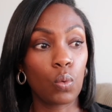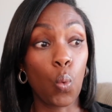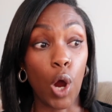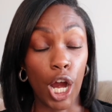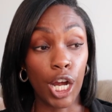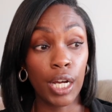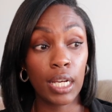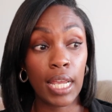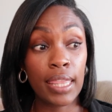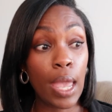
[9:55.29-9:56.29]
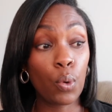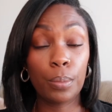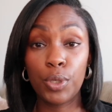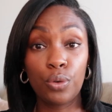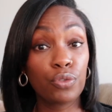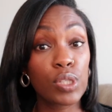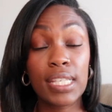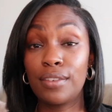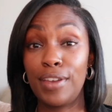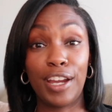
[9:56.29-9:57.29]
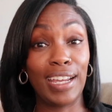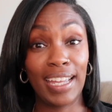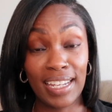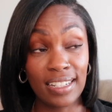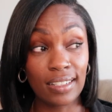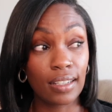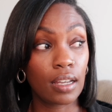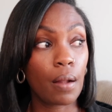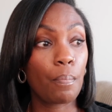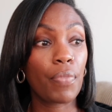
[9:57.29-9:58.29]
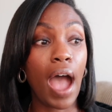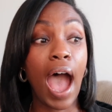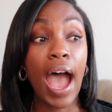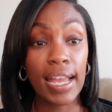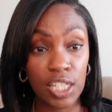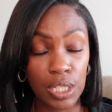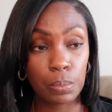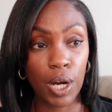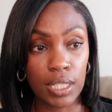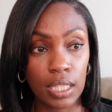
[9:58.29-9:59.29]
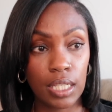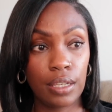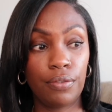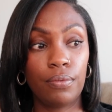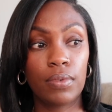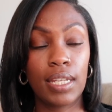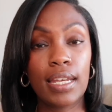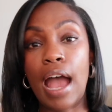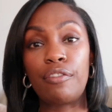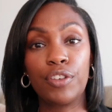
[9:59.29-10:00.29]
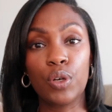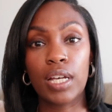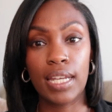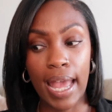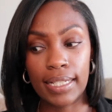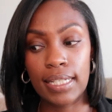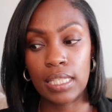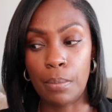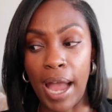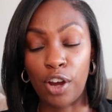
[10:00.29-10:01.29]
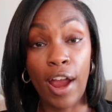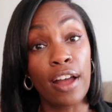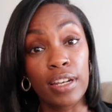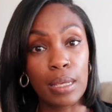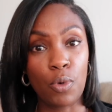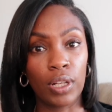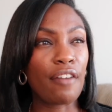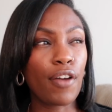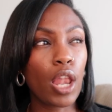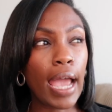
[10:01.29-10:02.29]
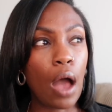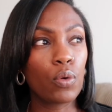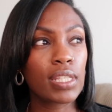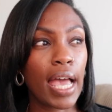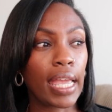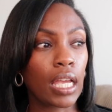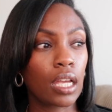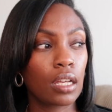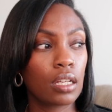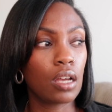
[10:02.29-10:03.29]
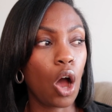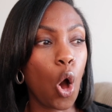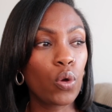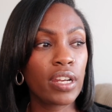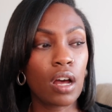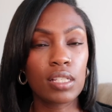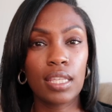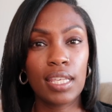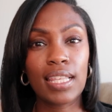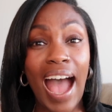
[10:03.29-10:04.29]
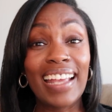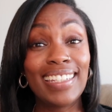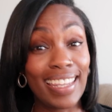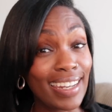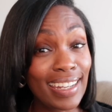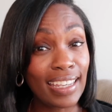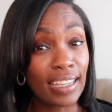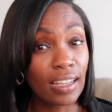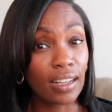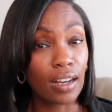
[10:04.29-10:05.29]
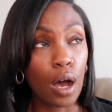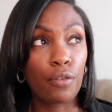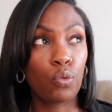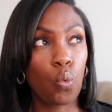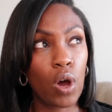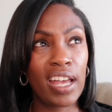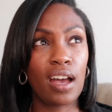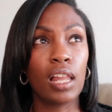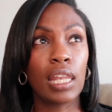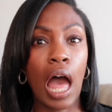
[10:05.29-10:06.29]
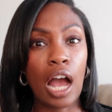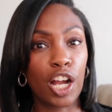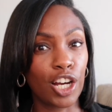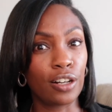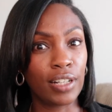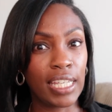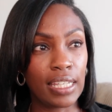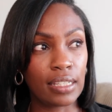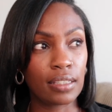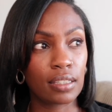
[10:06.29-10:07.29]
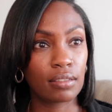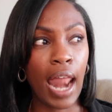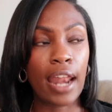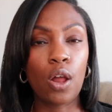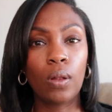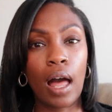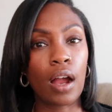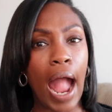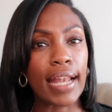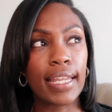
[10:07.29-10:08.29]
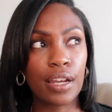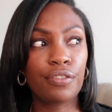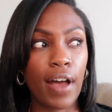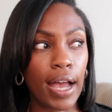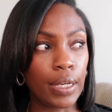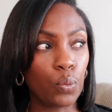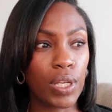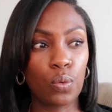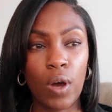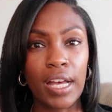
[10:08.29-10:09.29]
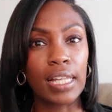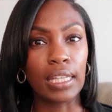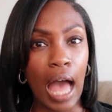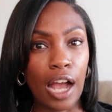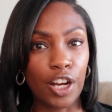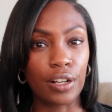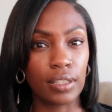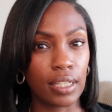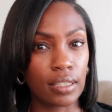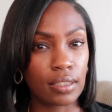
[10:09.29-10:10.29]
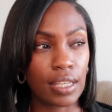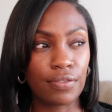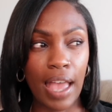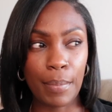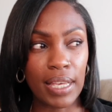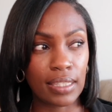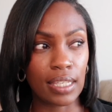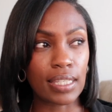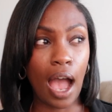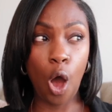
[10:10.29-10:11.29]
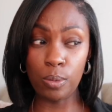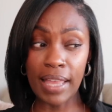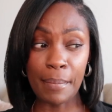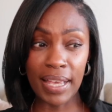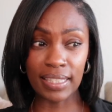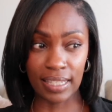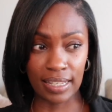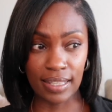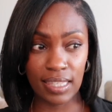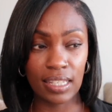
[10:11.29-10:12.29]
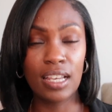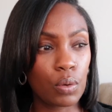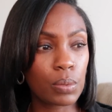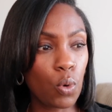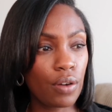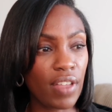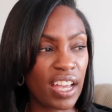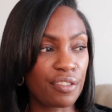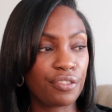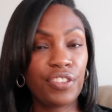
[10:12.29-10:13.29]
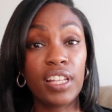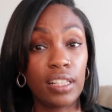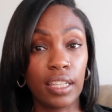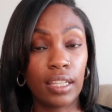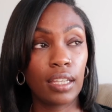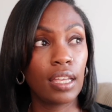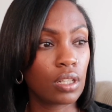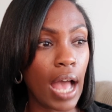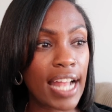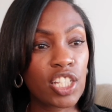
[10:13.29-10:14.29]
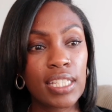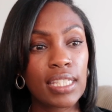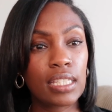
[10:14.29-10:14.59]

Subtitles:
were, and they were beautiful to the very end, I just personally did not feel connected to my crown anymore. I felt like I was like holding on to this identity of what a lock girl is, and I no longer identified with what a lock girl is, if that makes sense. I hope that makes sense. It was more of like a feeling. I just